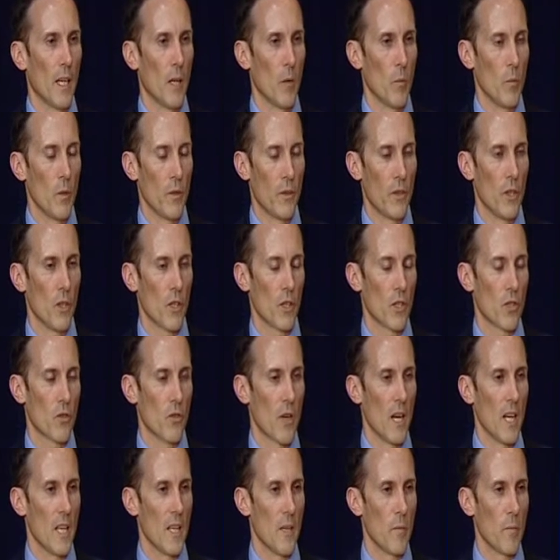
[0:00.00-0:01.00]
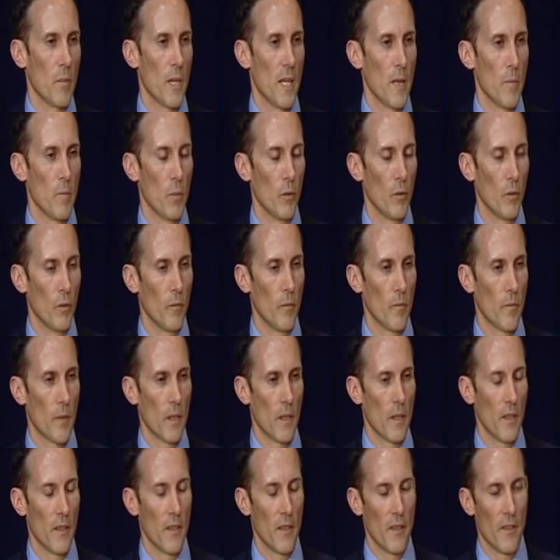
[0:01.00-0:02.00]
with the Australian people
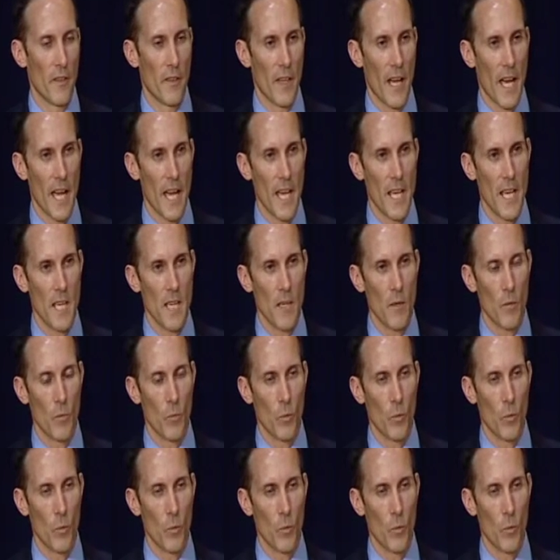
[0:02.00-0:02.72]
that they